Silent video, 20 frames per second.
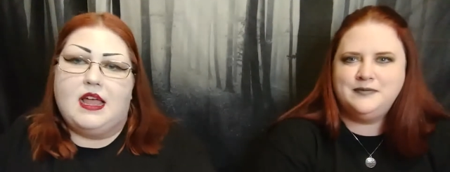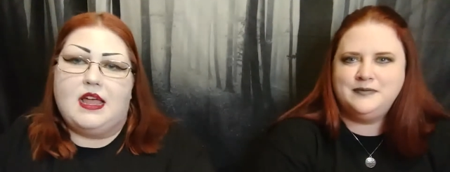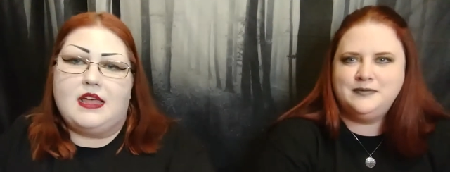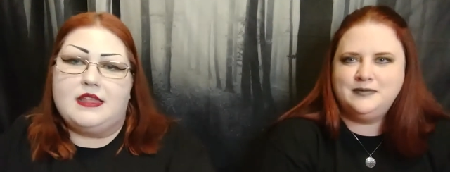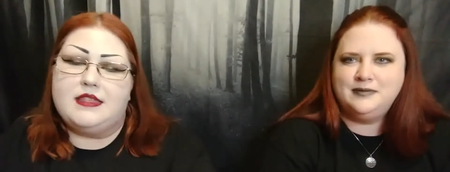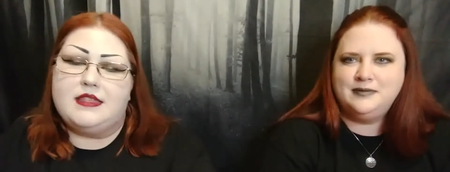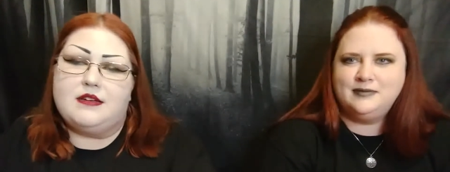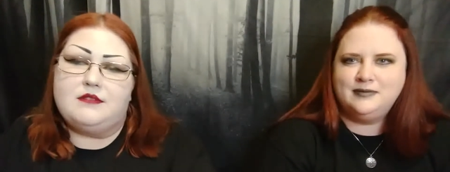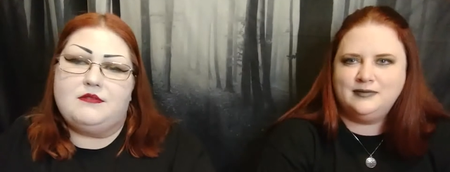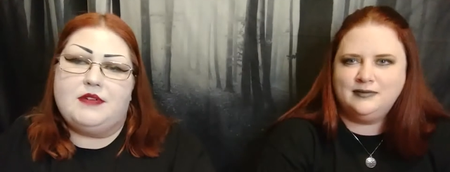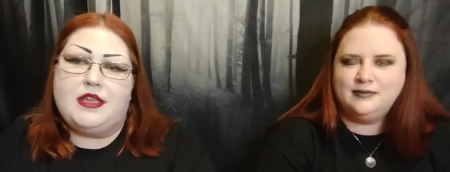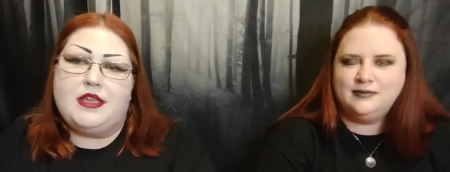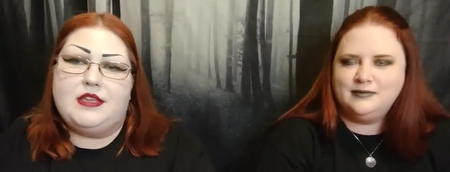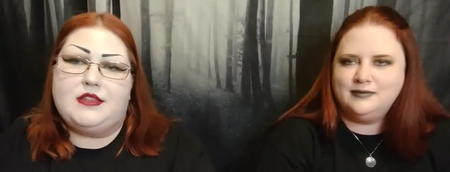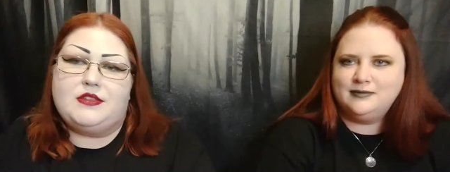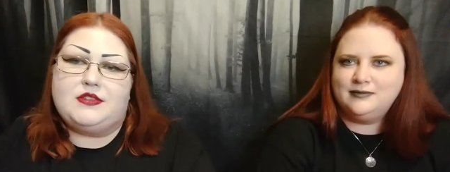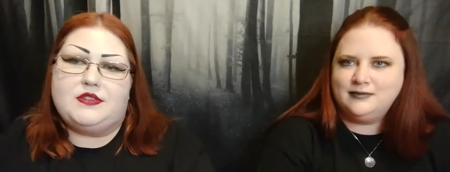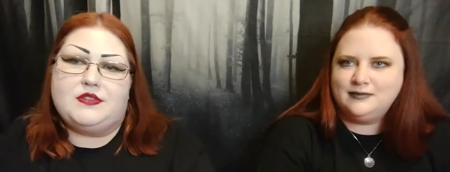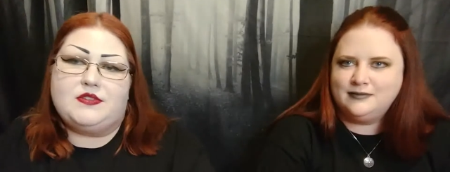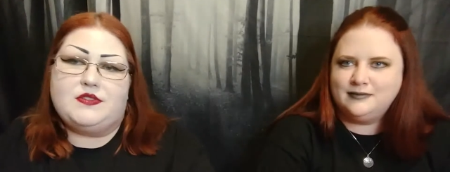Speaker 1: That we
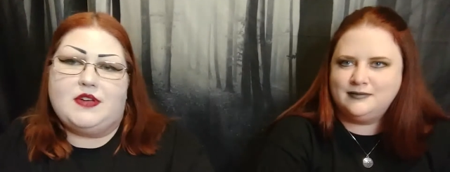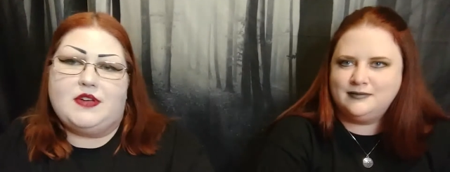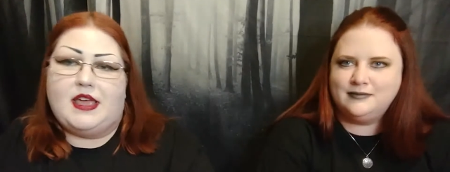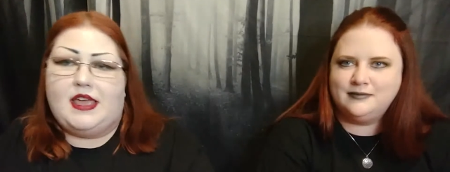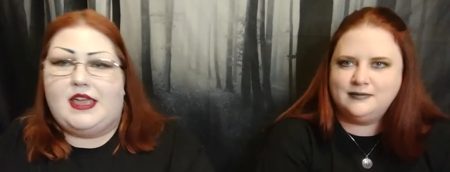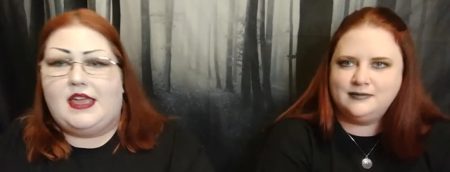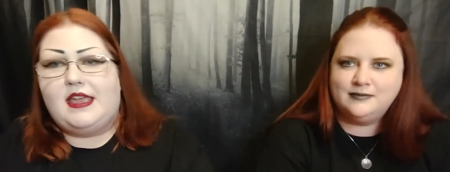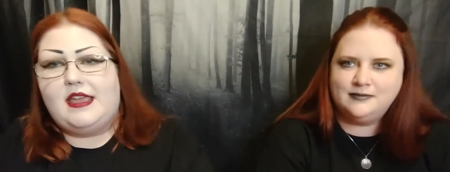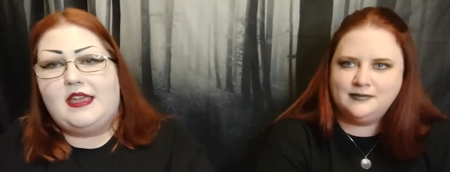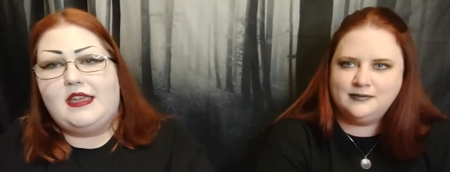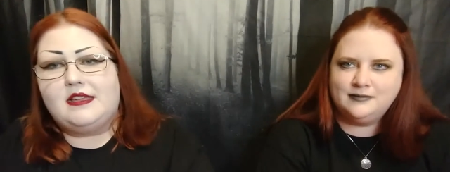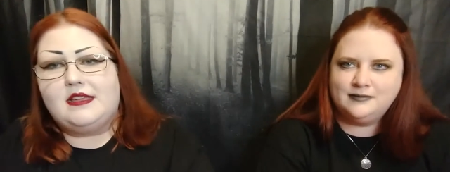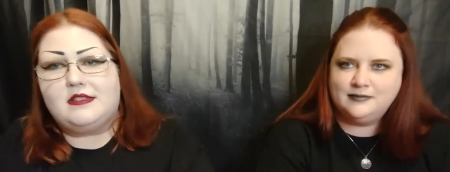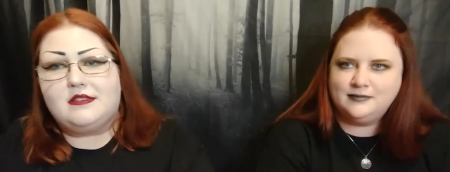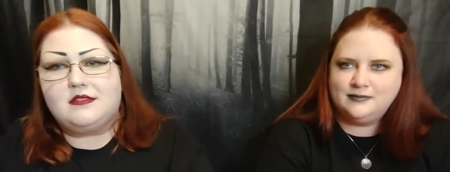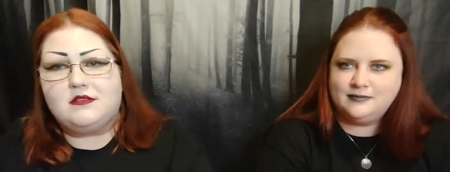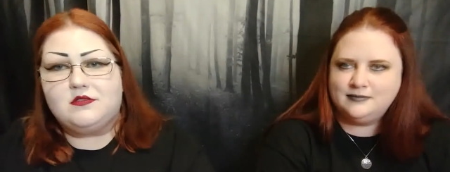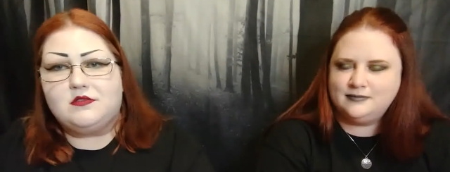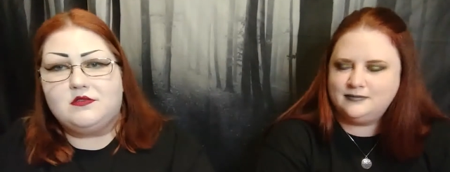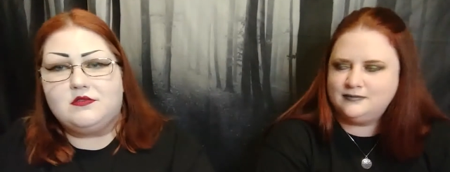do a
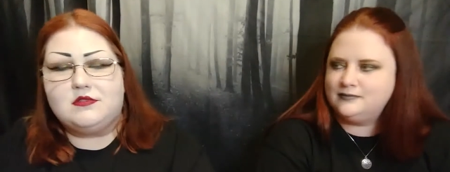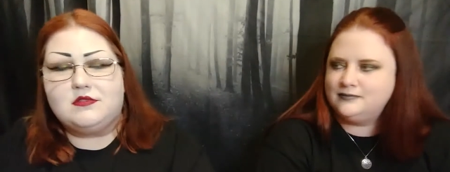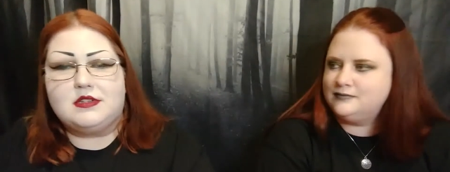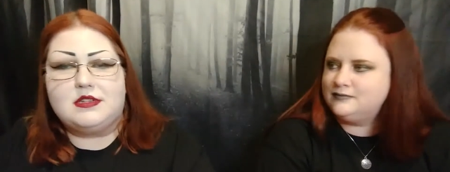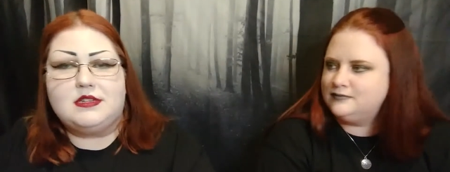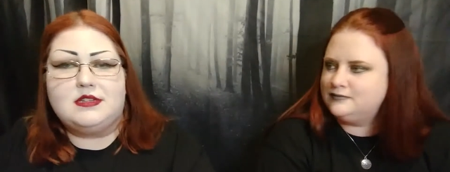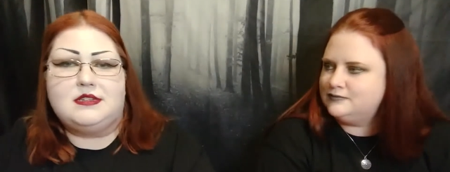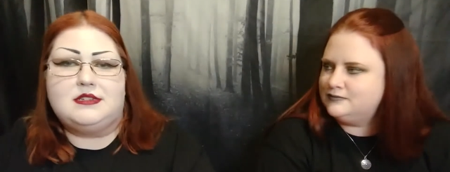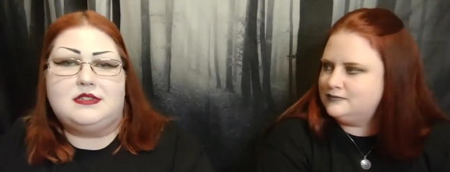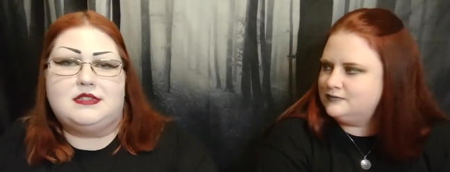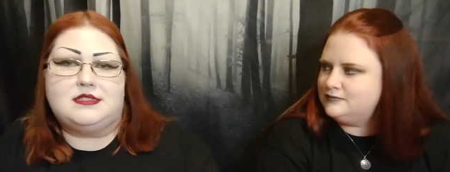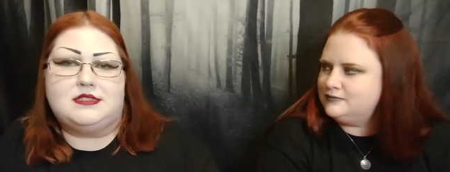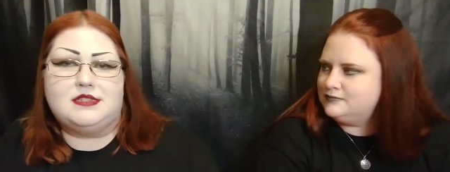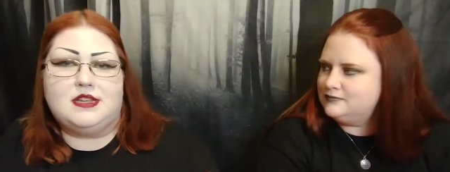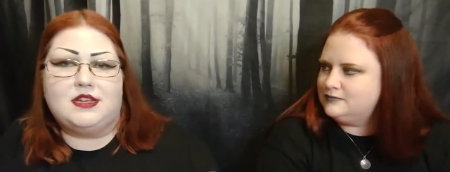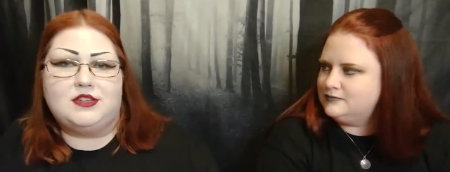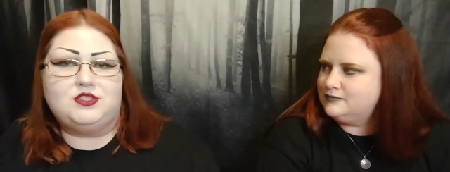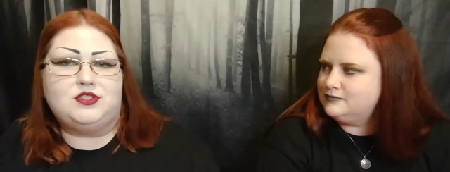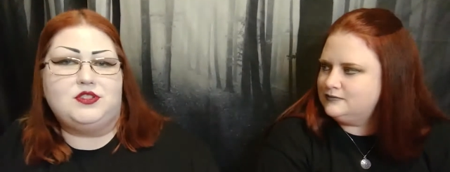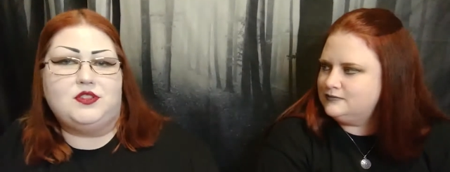little
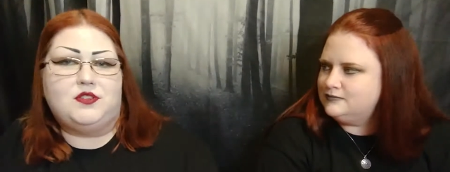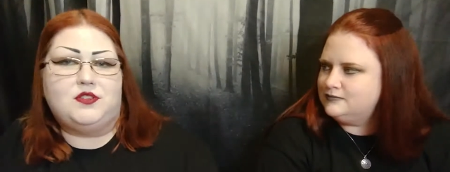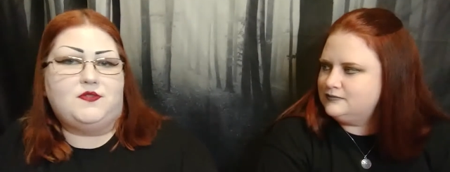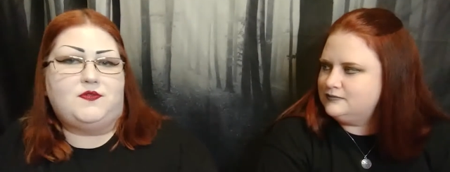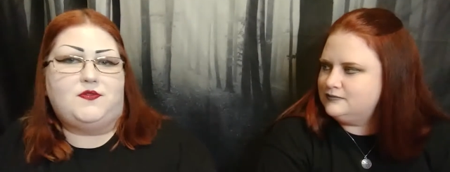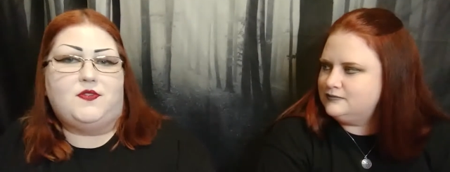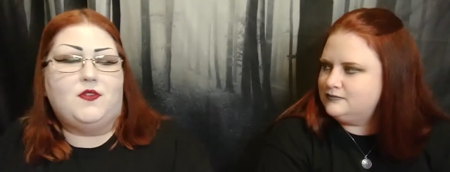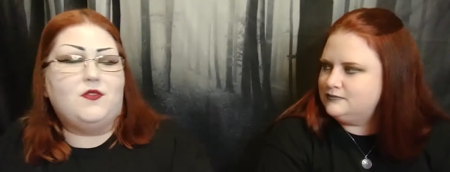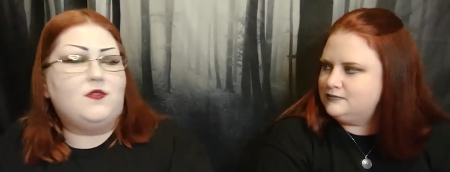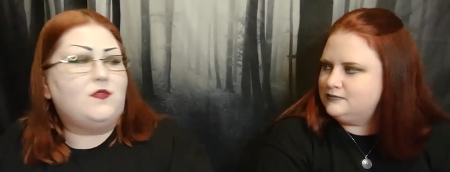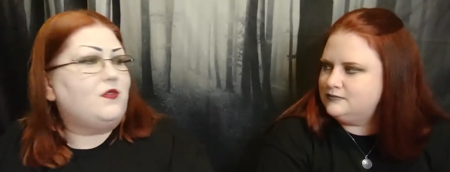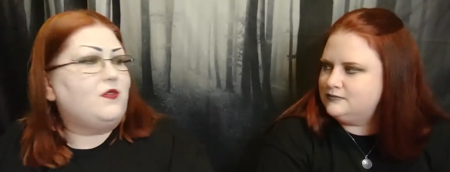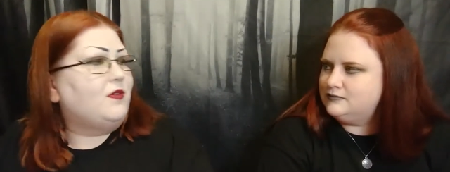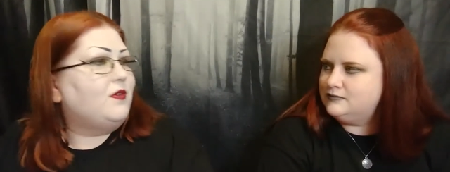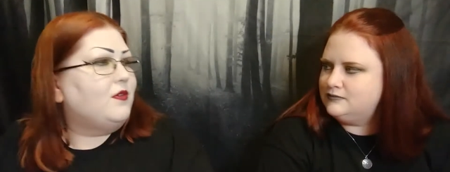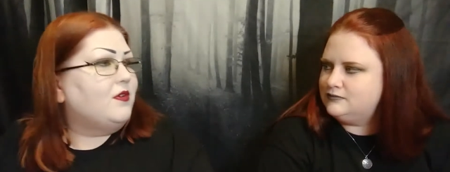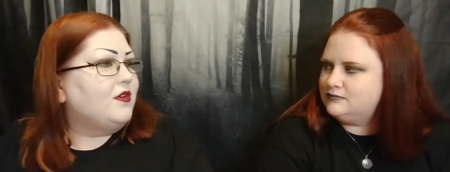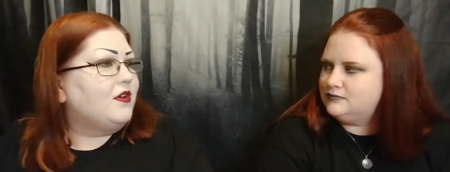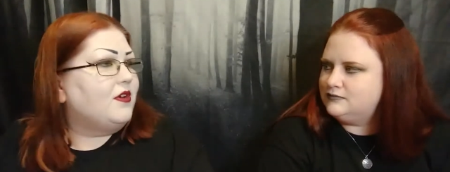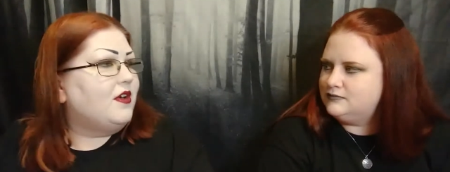discussion of the
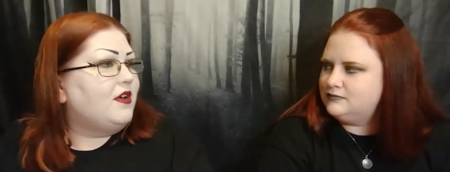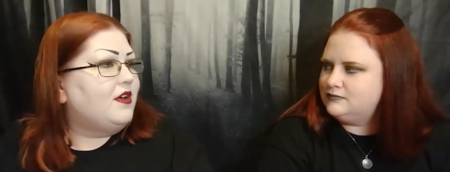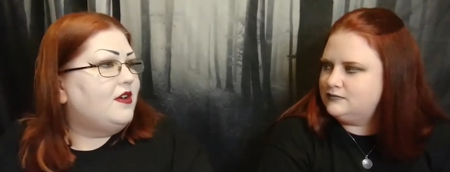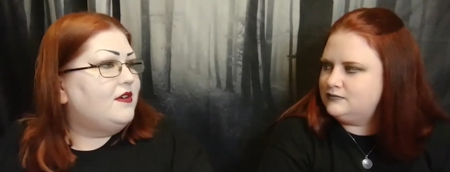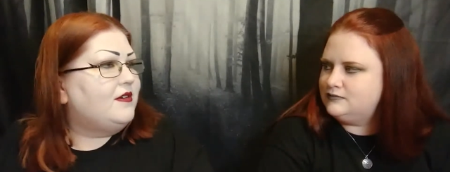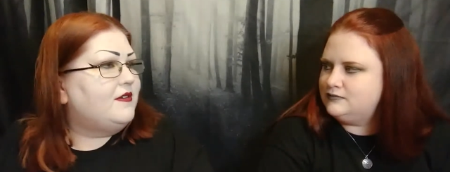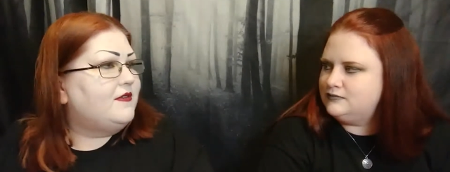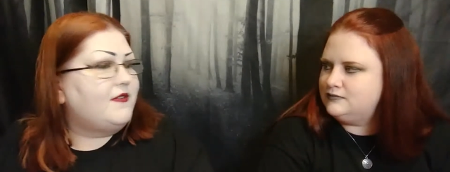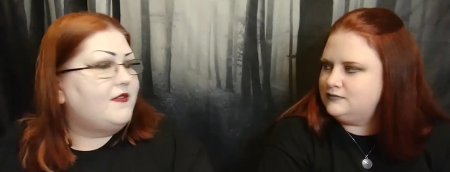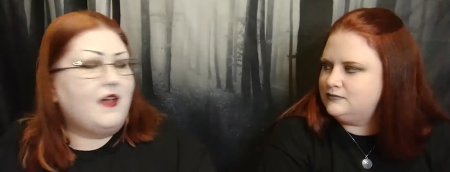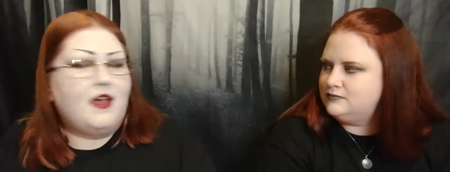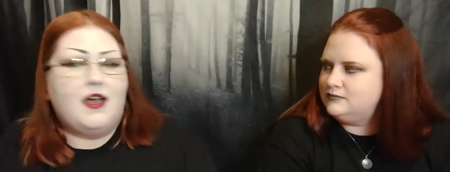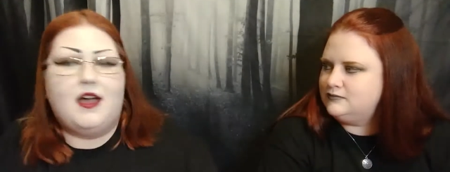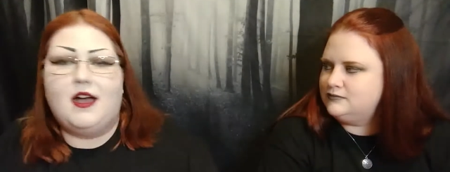folklore of